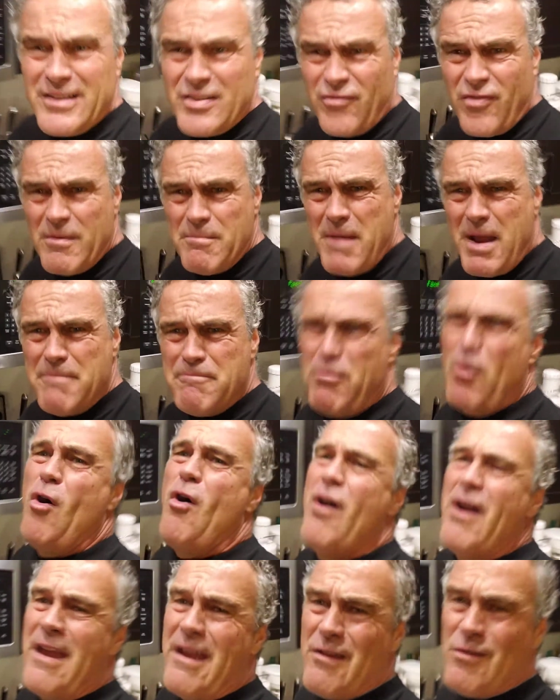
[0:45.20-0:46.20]
this from my
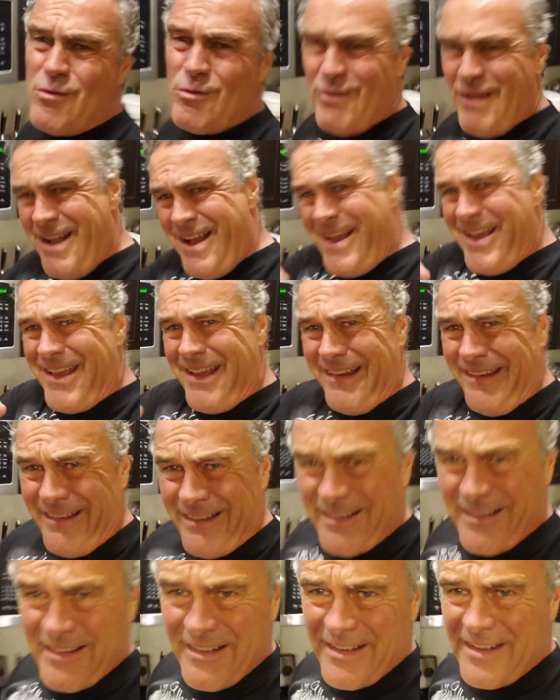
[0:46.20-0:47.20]
boy, Ryan.
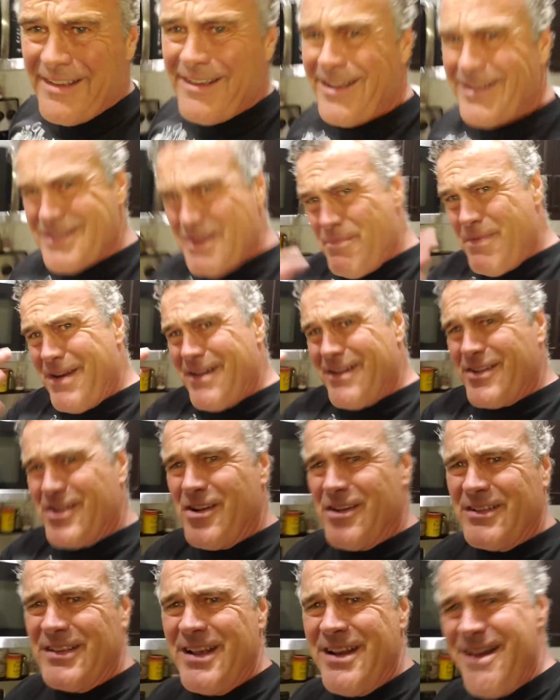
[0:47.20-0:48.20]
He's a better
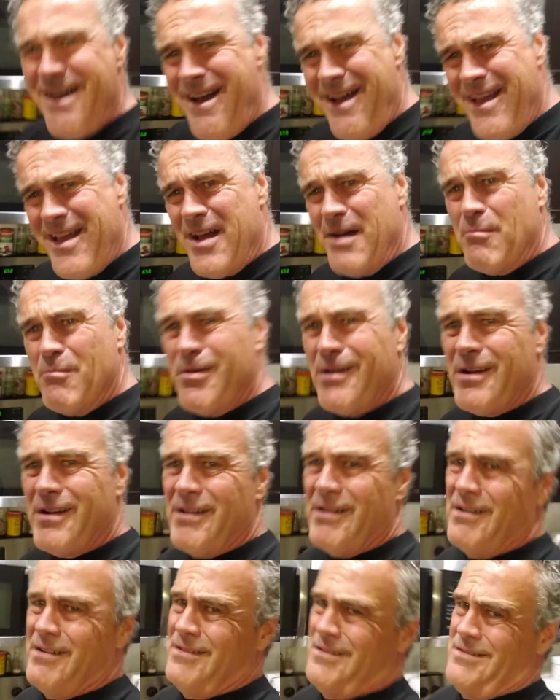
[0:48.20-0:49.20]
cook than I
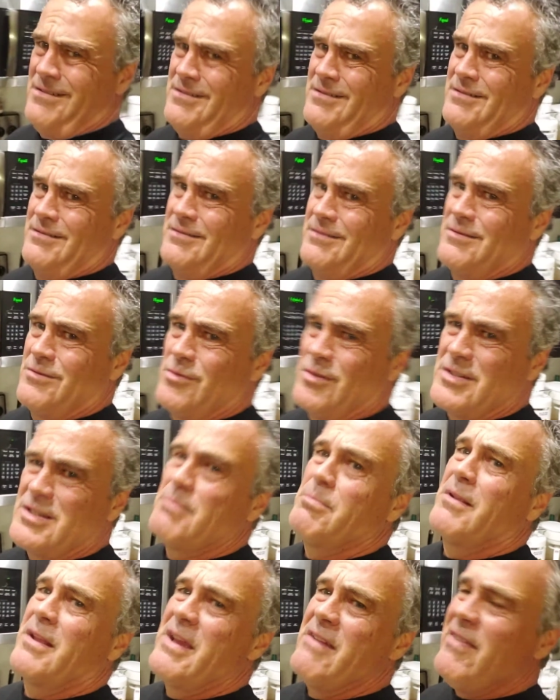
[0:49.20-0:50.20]
am. Did
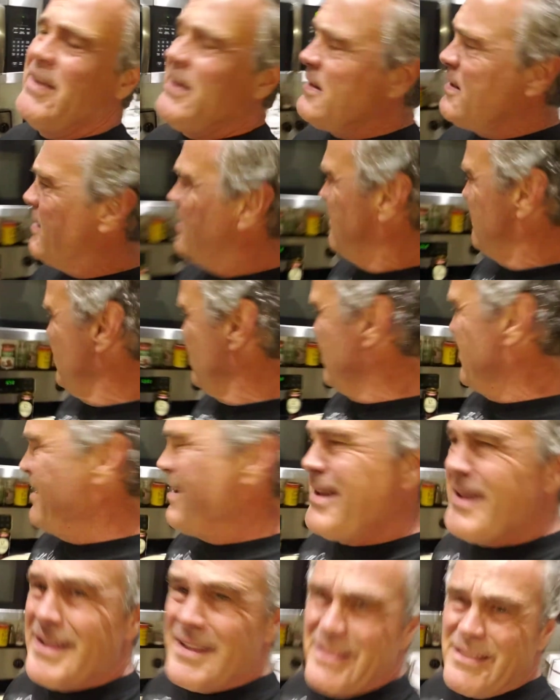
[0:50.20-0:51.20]
you believe it?
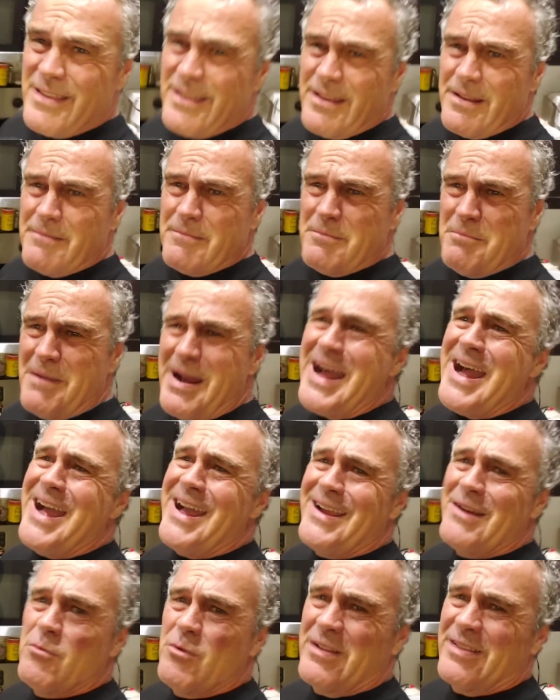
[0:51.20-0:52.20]

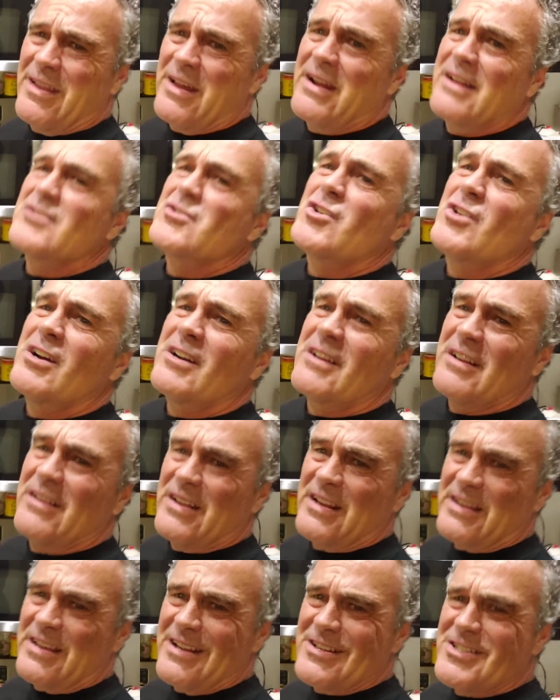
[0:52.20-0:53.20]
Ma wouldn't let us cook in
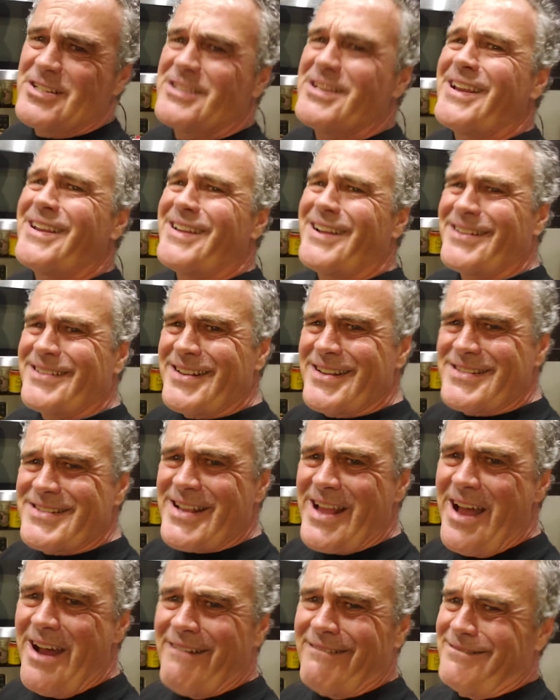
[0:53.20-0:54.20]
the kitchen. She kicked
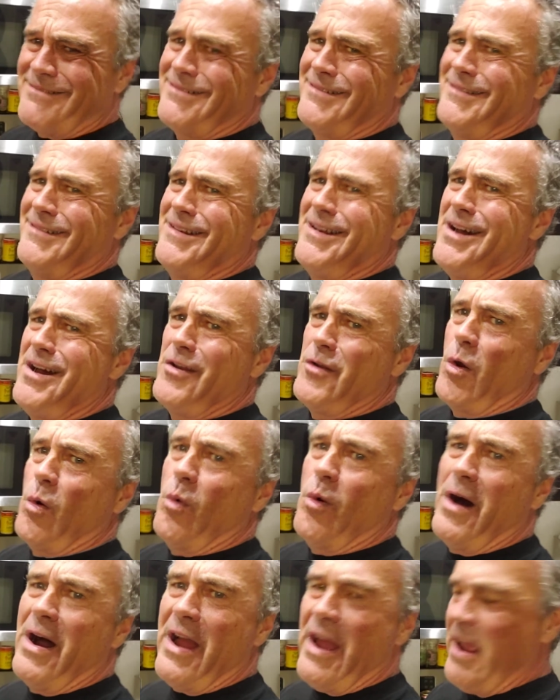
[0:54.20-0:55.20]
us out. I don't
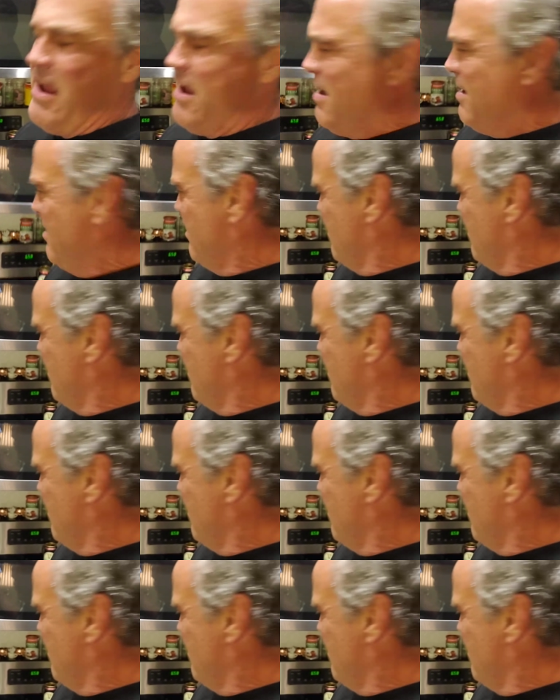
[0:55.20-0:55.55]
know why.